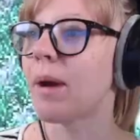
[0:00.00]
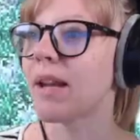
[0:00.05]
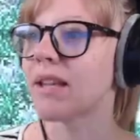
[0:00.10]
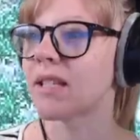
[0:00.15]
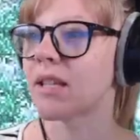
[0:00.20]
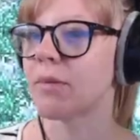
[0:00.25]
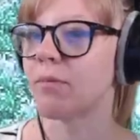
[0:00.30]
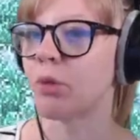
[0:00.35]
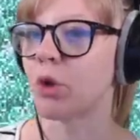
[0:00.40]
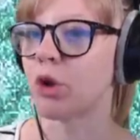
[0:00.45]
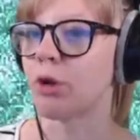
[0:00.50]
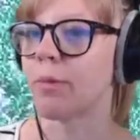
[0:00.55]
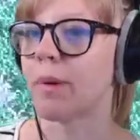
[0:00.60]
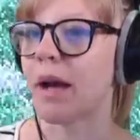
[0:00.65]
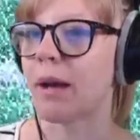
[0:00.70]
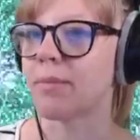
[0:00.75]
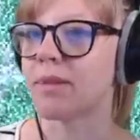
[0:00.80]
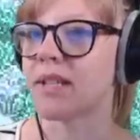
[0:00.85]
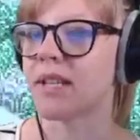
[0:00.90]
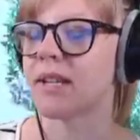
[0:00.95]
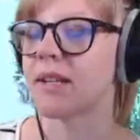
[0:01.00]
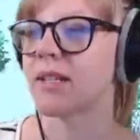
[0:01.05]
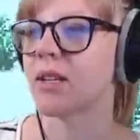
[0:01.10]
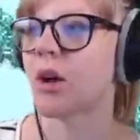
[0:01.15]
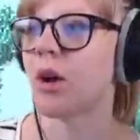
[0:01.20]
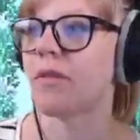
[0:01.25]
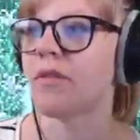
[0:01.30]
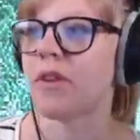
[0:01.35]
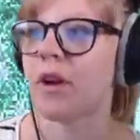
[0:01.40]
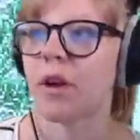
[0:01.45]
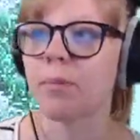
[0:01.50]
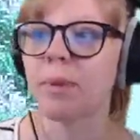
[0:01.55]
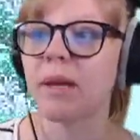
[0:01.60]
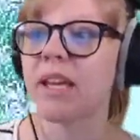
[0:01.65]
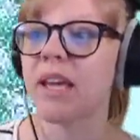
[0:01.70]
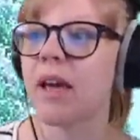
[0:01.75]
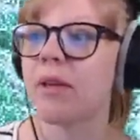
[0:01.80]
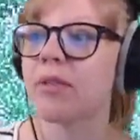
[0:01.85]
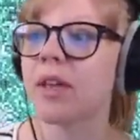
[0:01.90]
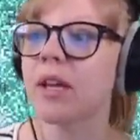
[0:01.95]
buy some rhubarb seeds off her.
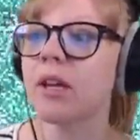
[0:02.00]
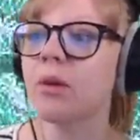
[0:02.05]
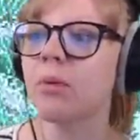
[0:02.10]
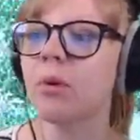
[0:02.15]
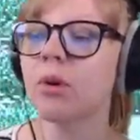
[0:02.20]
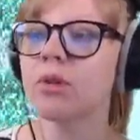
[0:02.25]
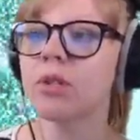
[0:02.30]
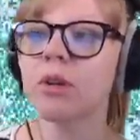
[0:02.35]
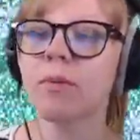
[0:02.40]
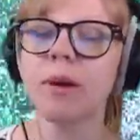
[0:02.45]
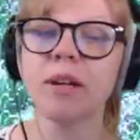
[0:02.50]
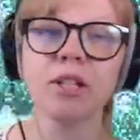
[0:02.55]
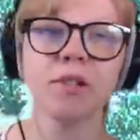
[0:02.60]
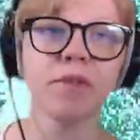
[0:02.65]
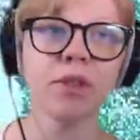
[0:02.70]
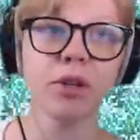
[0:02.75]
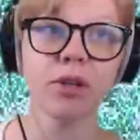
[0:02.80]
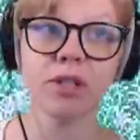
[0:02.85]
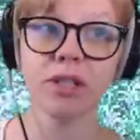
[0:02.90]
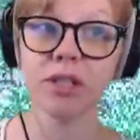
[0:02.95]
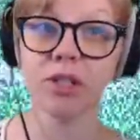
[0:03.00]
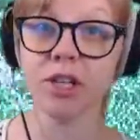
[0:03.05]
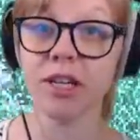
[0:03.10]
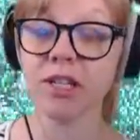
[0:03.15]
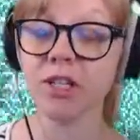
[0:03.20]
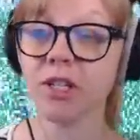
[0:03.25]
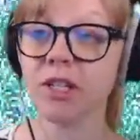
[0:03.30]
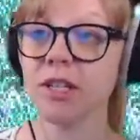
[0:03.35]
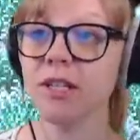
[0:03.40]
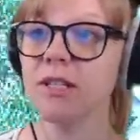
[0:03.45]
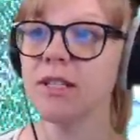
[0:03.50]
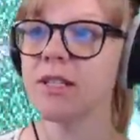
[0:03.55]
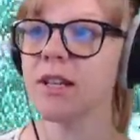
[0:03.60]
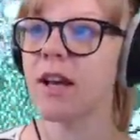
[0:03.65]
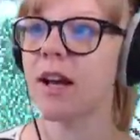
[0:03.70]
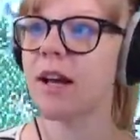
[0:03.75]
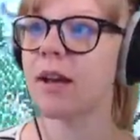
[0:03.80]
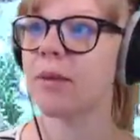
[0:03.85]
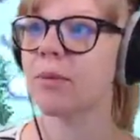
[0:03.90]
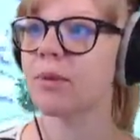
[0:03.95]
But yeah, thank you all so much for those suggestions.
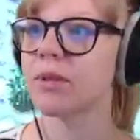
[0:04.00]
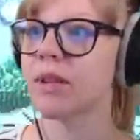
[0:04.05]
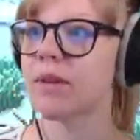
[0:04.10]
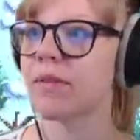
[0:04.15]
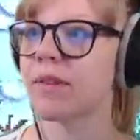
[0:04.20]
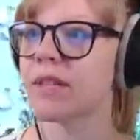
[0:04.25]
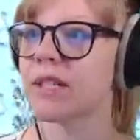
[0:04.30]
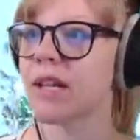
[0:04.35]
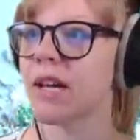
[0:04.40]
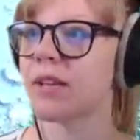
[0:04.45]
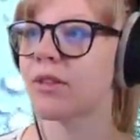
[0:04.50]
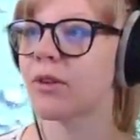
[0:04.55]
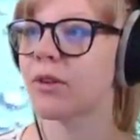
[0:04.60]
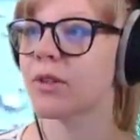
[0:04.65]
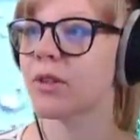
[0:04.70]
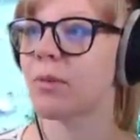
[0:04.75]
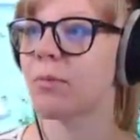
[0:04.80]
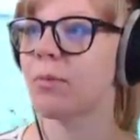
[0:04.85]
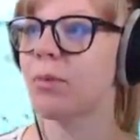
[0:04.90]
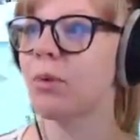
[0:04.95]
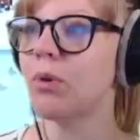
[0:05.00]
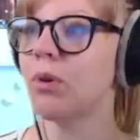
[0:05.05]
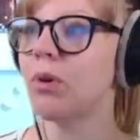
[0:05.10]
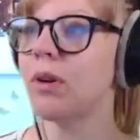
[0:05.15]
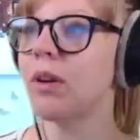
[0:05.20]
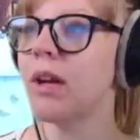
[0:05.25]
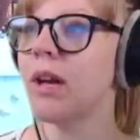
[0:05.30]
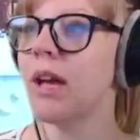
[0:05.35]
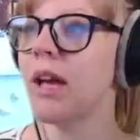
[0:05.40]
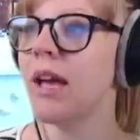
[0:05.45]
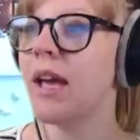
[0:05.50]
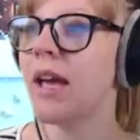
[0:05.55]
I will definitely take those on board